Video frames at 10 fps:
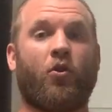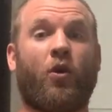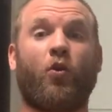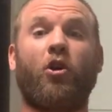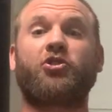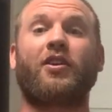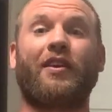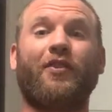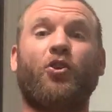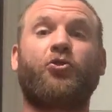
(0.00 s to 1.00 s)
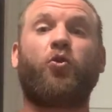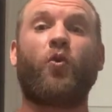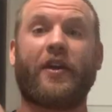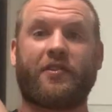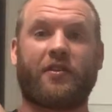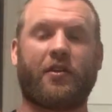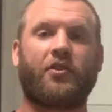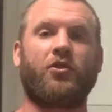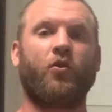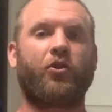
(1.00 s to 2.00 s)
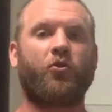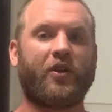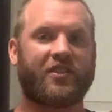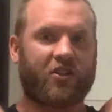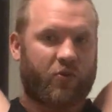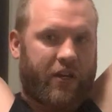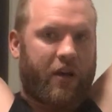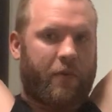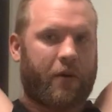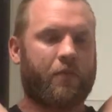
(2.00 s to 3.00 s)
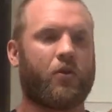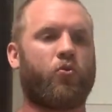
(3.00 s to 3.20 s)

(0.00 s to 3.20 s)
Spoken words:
We're also gonna give a little twist. So we're twisting as we come up.